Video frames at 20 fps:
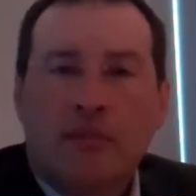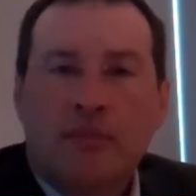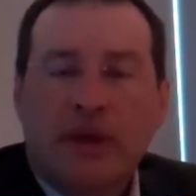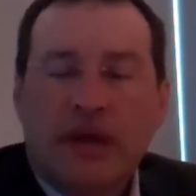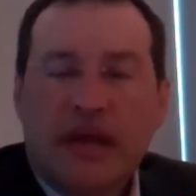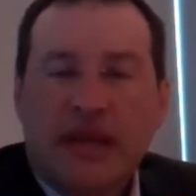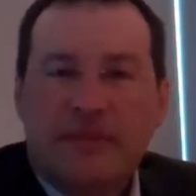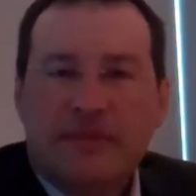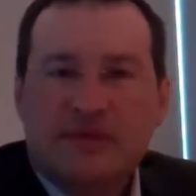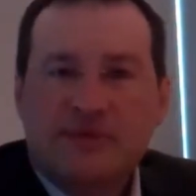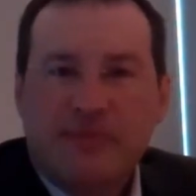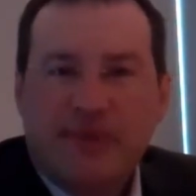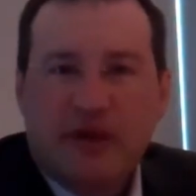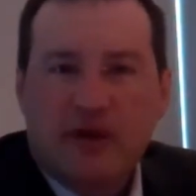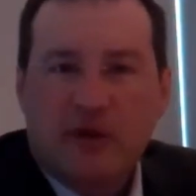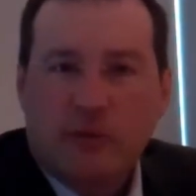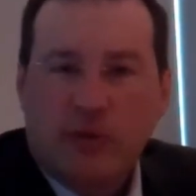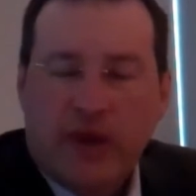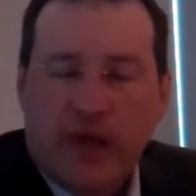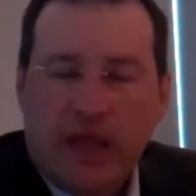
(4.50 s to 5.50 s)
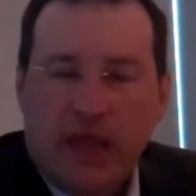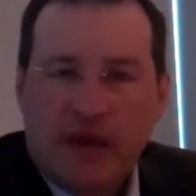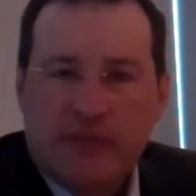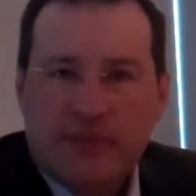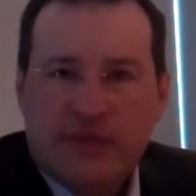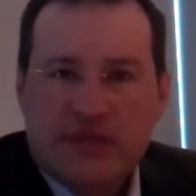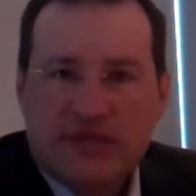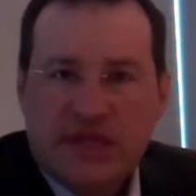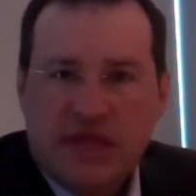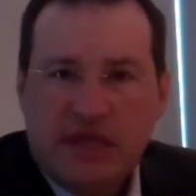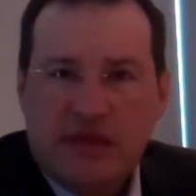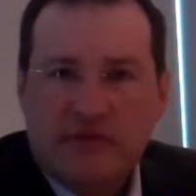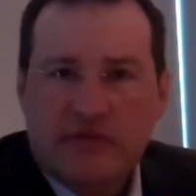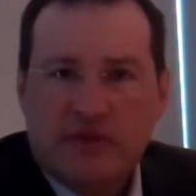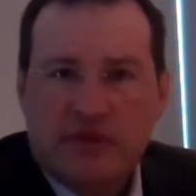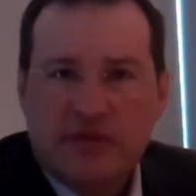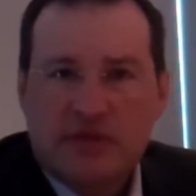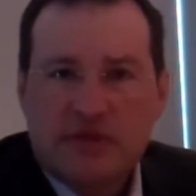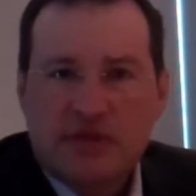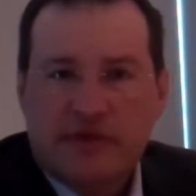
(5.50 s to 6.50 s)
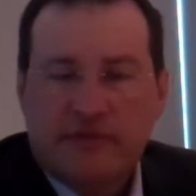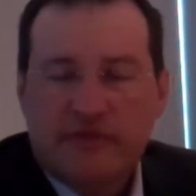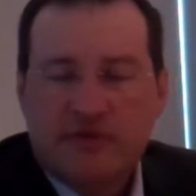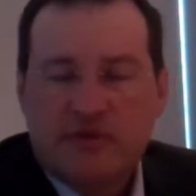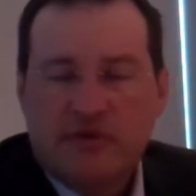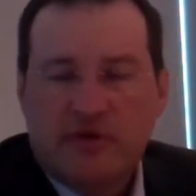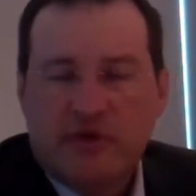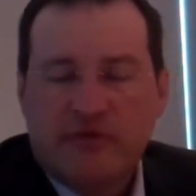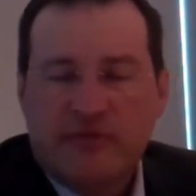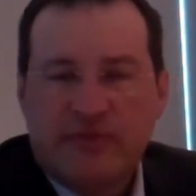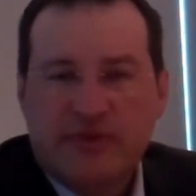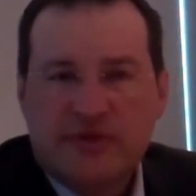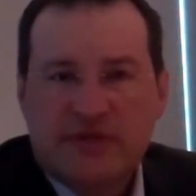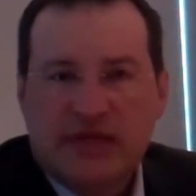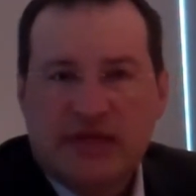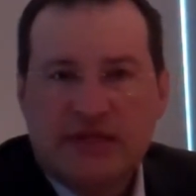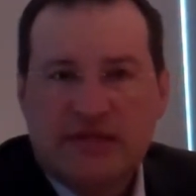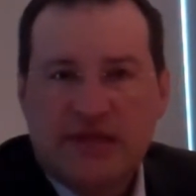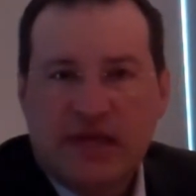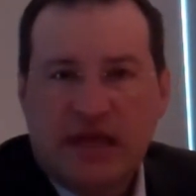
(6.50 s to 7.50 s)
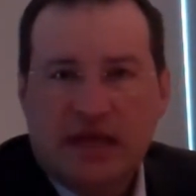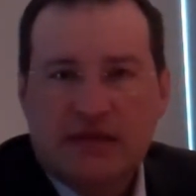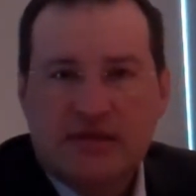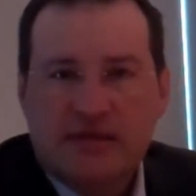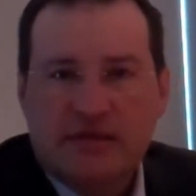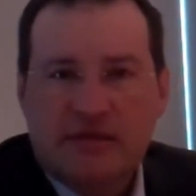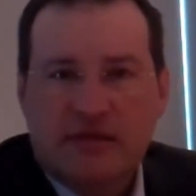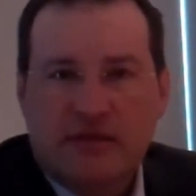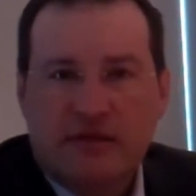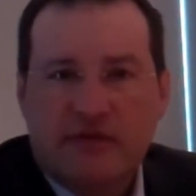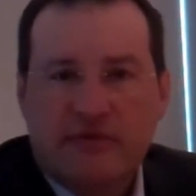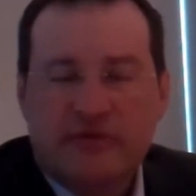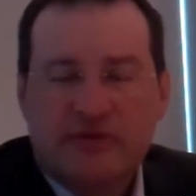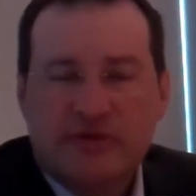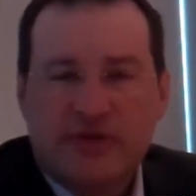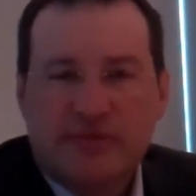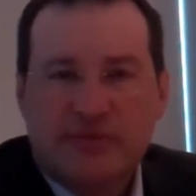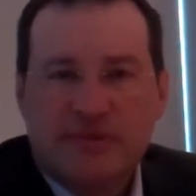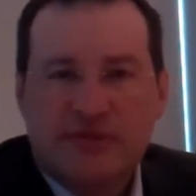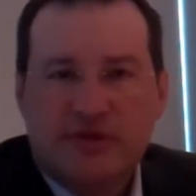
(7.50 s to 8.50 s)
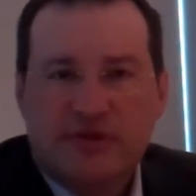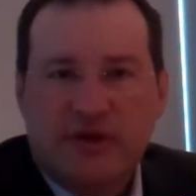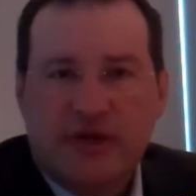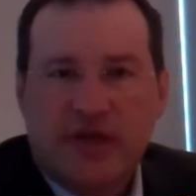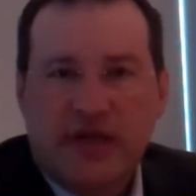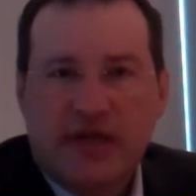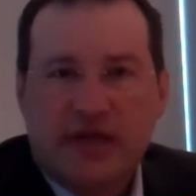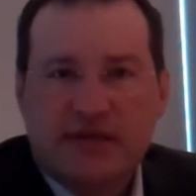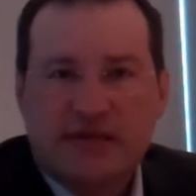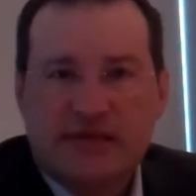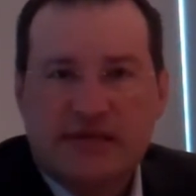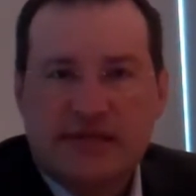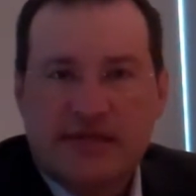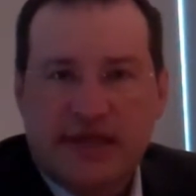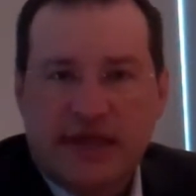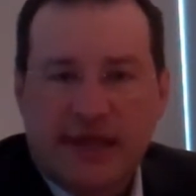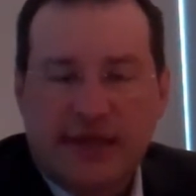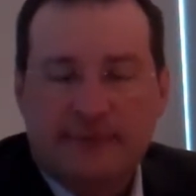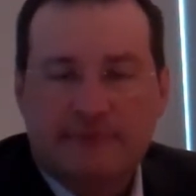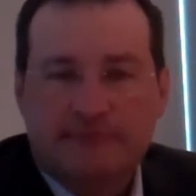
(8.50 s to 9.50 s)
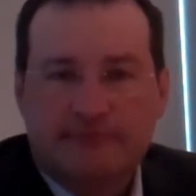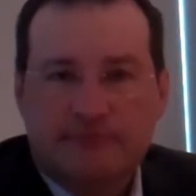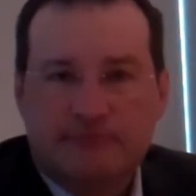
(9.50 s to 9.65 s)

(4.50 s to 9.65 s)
My name is Peter Whitty. I'm the Dean of the Conservatory of Music and Dance at the University of Missouri, Kansas City.